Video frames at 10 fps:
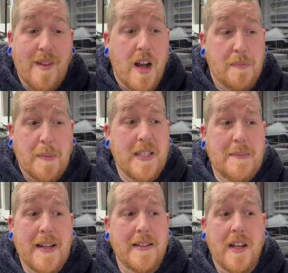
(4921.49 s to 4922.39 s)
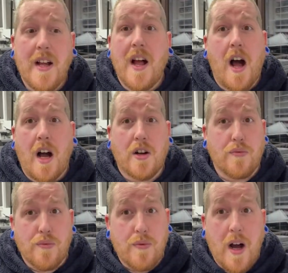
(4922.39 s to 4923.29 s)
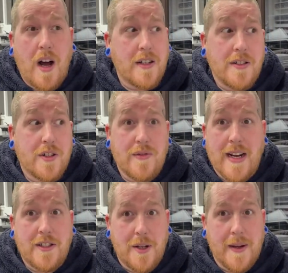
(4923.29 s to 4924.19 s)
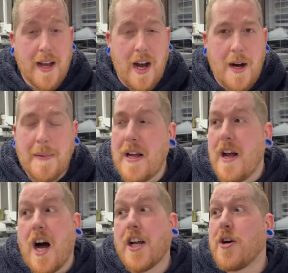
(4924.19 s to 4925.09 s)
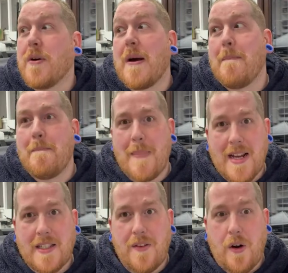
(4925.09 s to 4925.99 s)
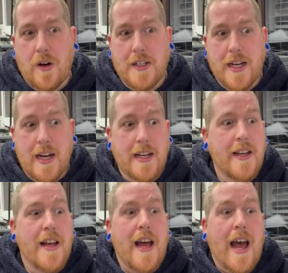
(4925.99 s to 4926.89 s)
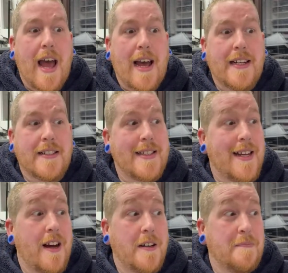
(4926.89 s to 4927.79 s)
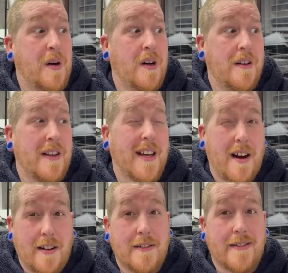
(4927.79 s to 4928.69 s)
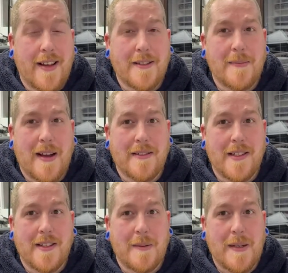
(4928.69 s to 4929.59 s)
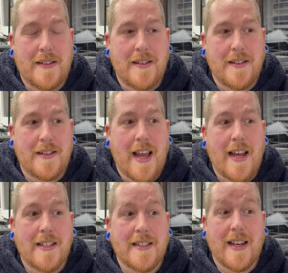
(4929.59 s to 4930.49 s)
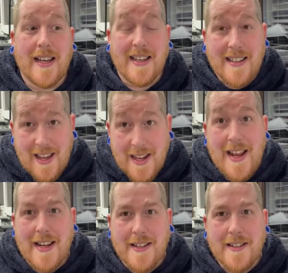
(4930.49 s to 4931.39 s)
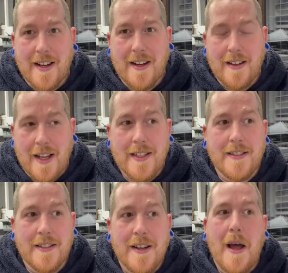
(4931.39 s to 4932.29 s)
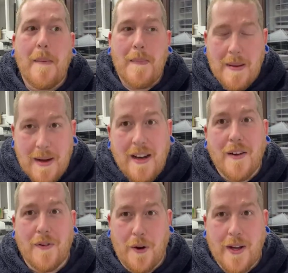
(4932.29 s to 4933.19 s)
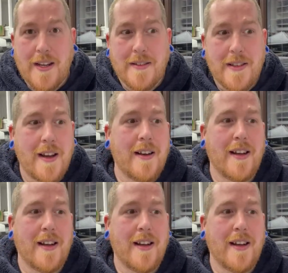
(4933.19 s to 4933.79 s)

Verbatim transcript: I'd probably spend a, hundred grand doing it up. I'd go on a massive holiday and then I'd put like a hundred thousand pounds into the business and like get an editor and make my life a lot easier.